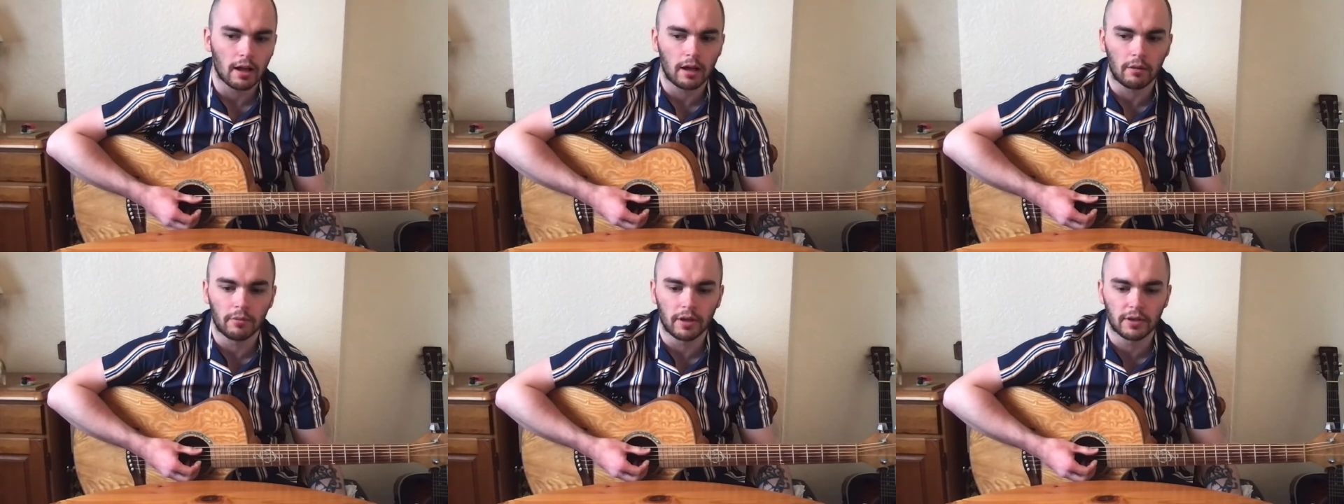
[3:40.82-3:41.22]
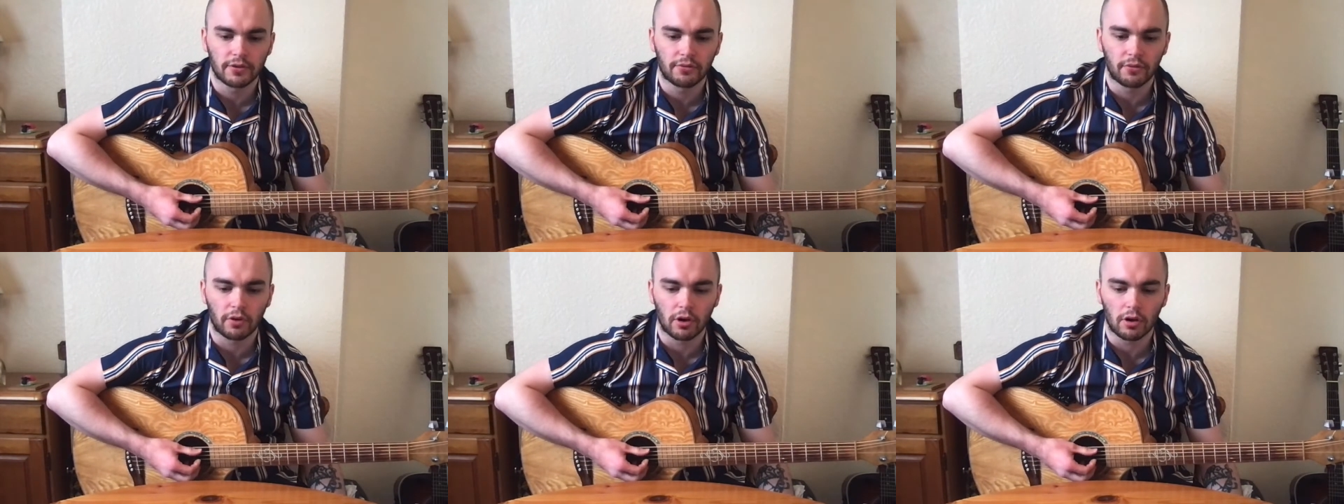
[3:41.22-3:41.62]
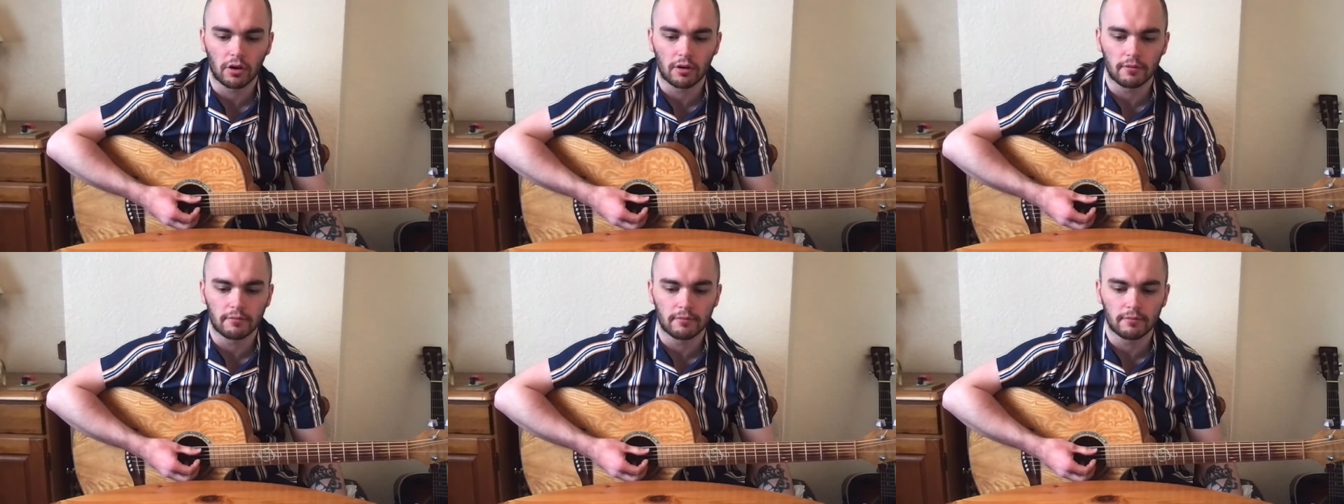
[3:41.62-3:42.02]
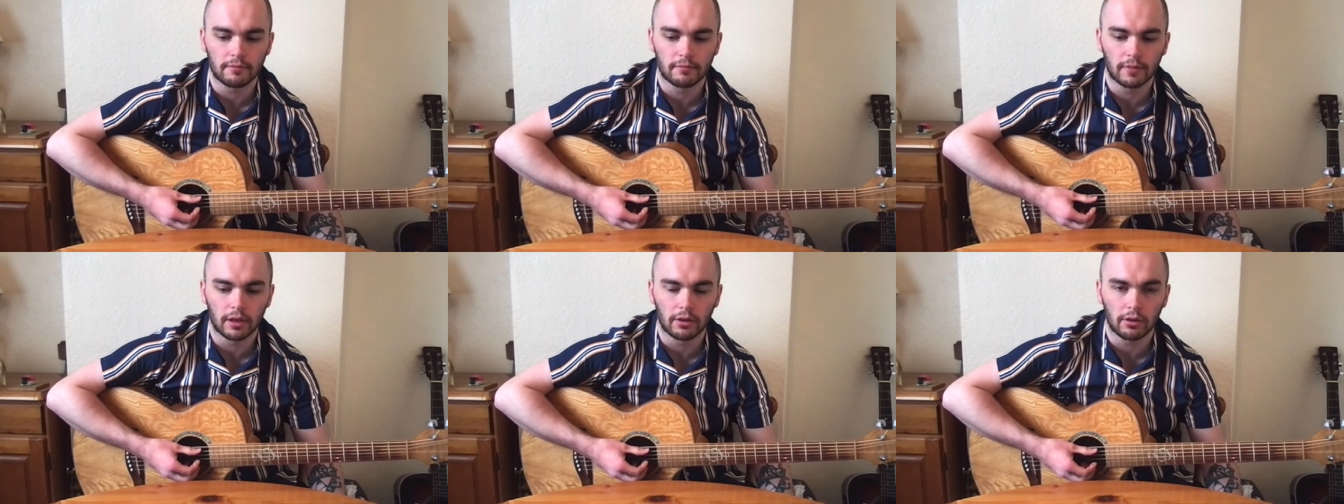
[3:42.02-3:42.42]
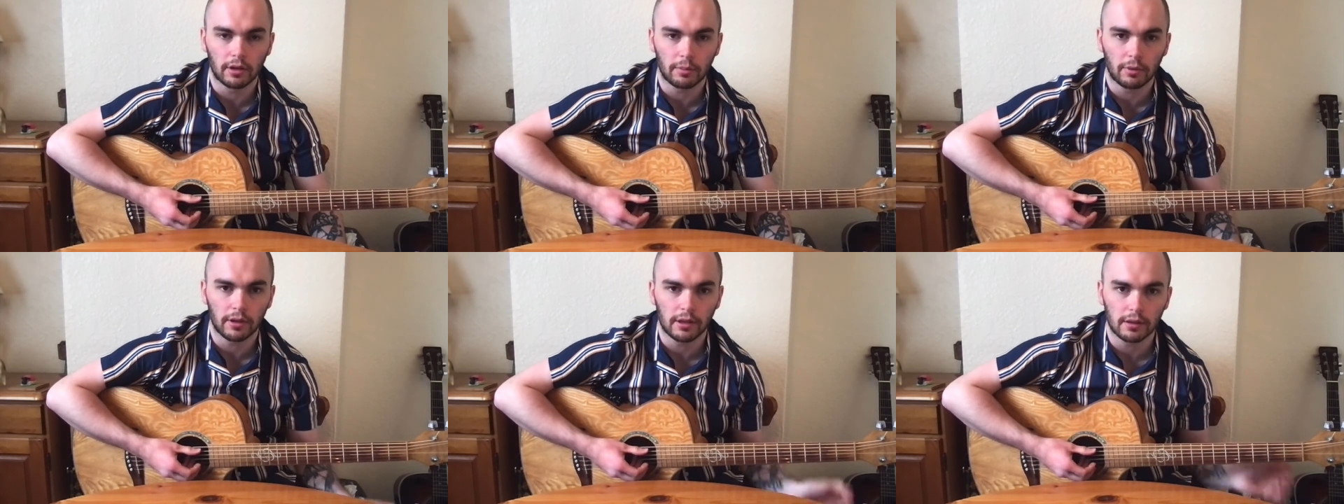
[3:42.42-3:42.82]
That's from my new
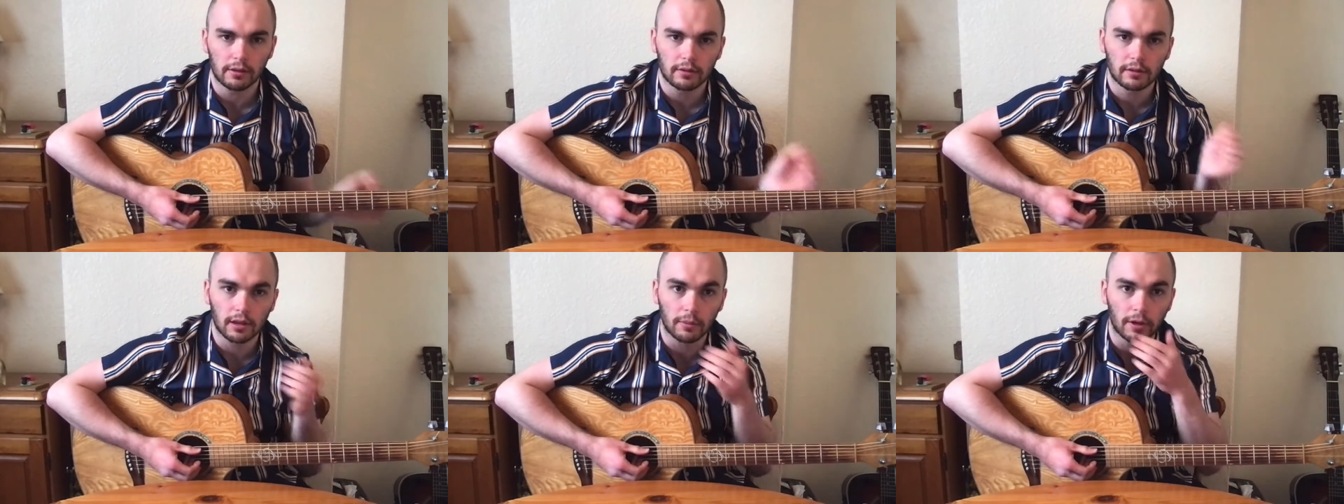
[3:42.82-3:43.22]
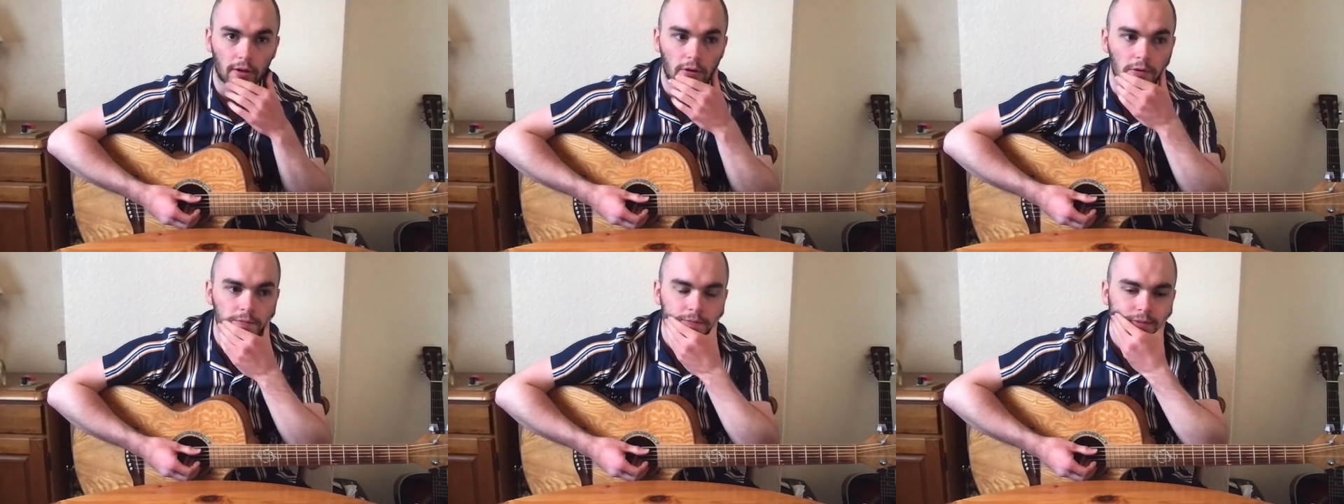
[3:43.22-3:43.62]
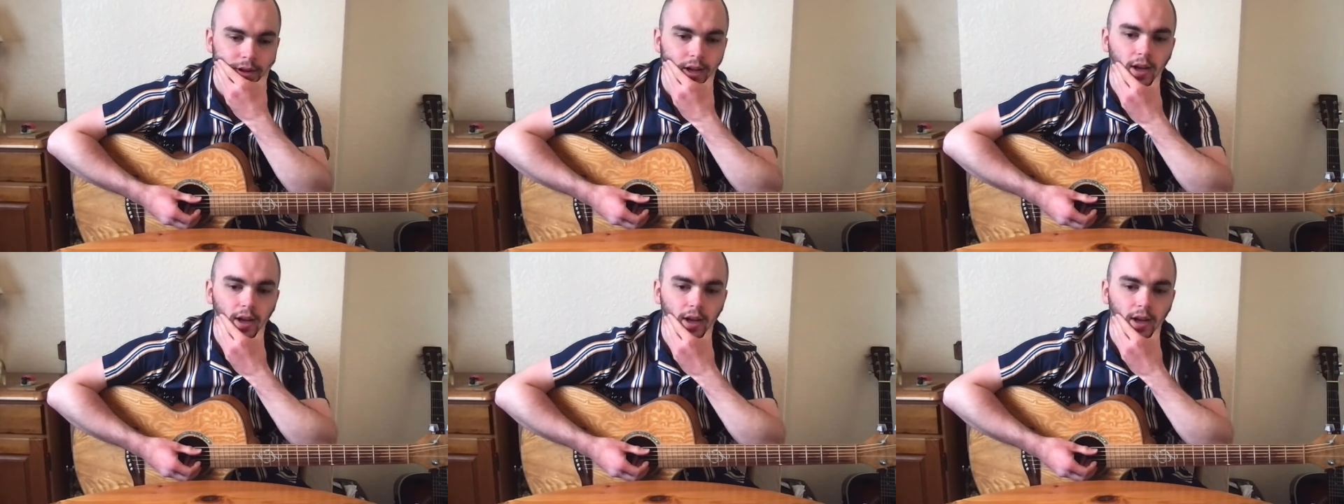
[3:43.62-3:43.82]
EP Coming Home,